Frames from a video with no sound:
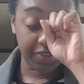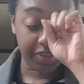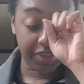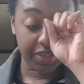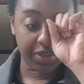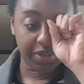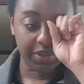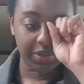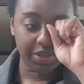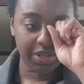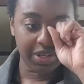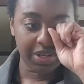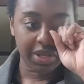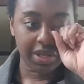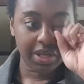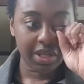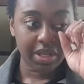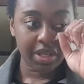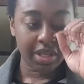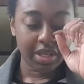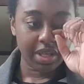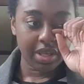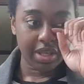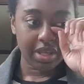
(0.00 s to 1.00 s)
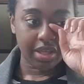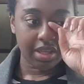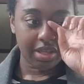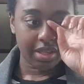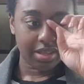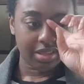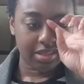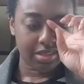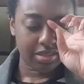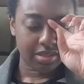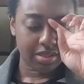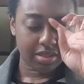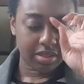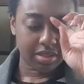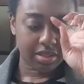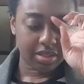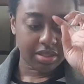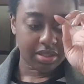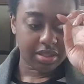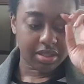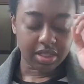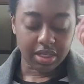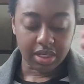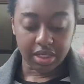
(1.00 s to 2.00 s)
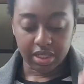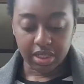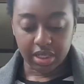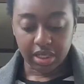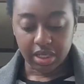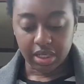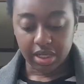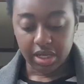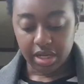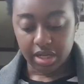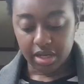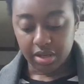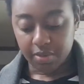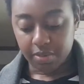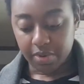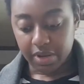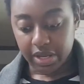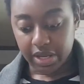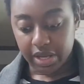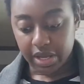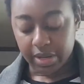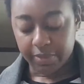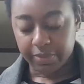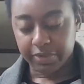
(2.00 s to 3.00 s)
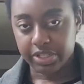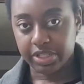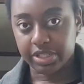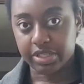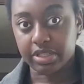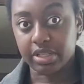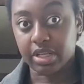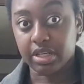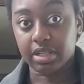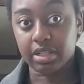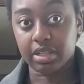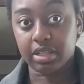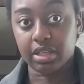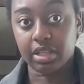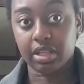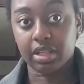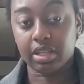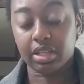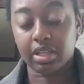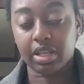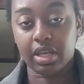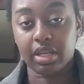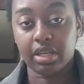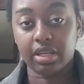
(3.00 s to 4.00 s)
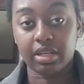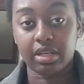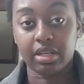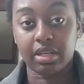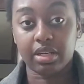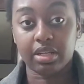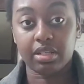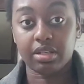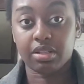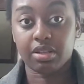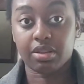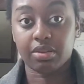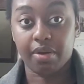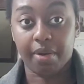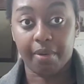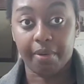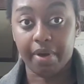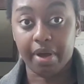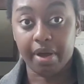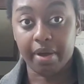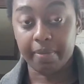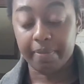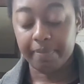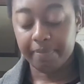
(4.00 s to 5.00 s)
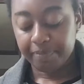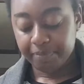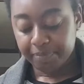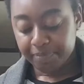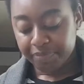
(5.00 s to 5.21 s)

feel sick in any way, I would just suddenly like need to throw up.